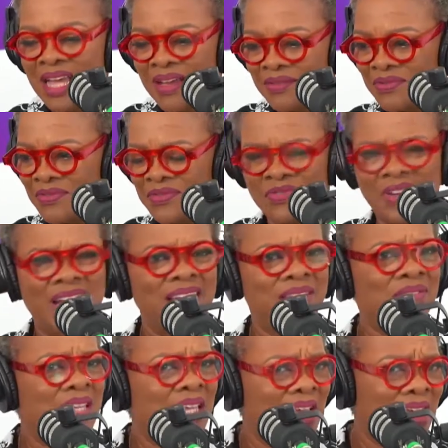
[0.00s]
her
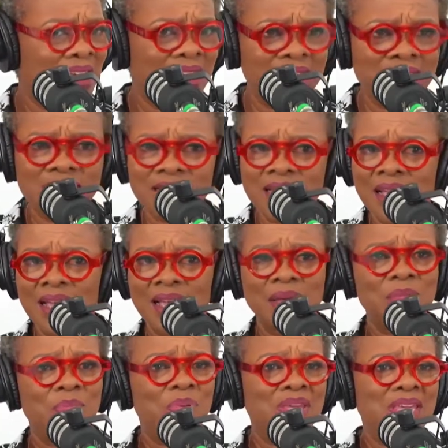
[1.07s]
5 kids,
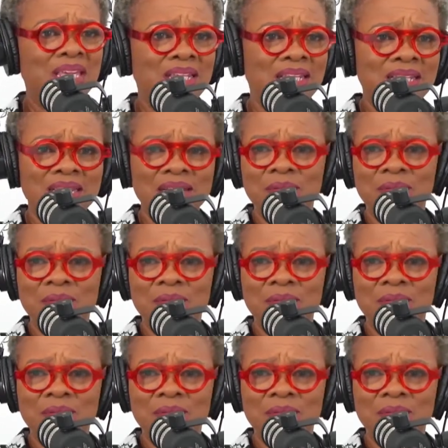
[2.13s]
being